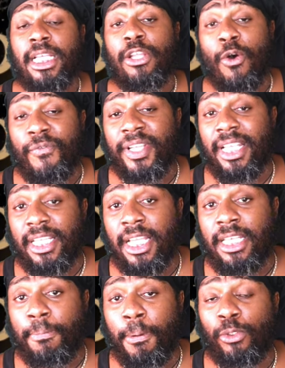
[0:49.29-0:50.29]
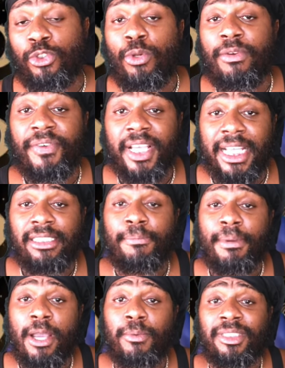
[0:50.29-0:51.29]
Don't forget to hit the post notification
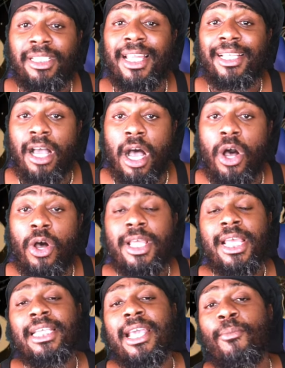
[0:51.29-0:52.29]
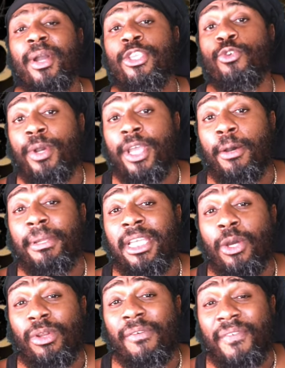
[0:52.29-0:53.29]
bell and select all. That way you will be
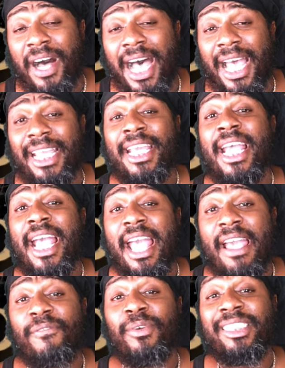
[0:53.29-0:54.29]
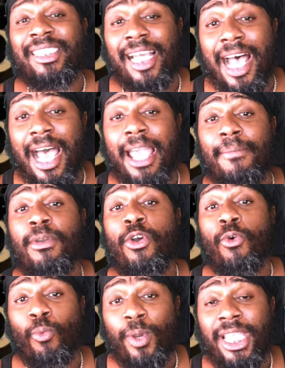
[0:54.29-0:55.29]
notified every time
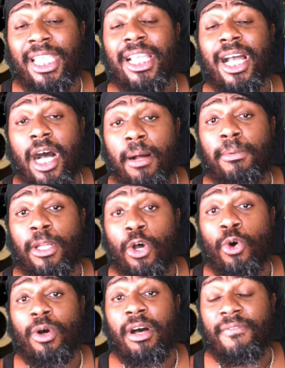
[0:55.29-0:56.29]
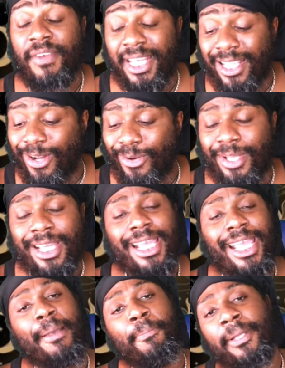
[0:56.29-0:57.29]
we upload a video.
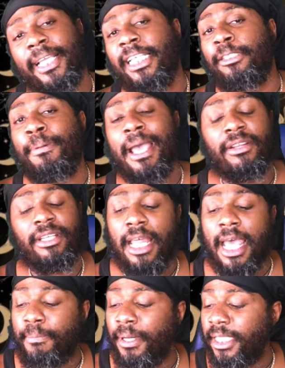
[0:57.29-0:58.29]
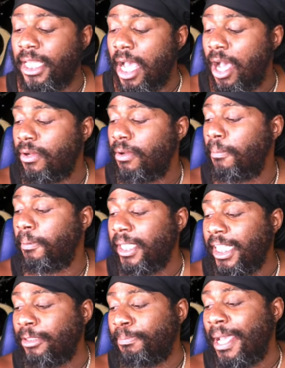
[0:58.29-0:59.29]
And please pound the like button, y'all.
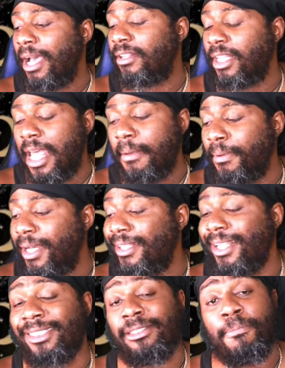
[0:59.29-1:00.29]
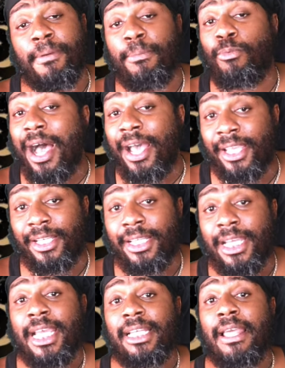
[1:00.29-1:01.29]
Please pound the like button. It's some people out here
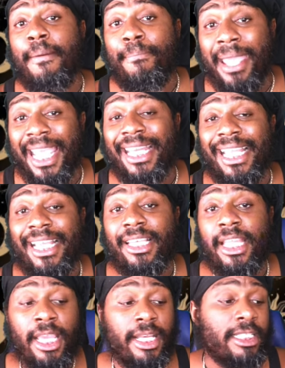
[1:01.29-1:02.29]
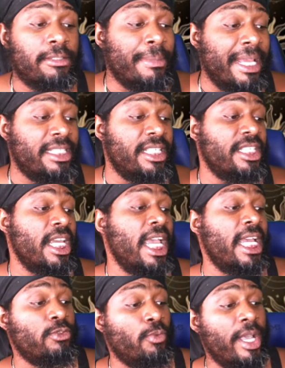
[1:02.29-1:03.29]
that may need to hear this message
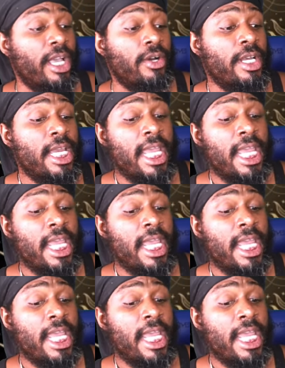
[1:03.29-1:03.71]
as well.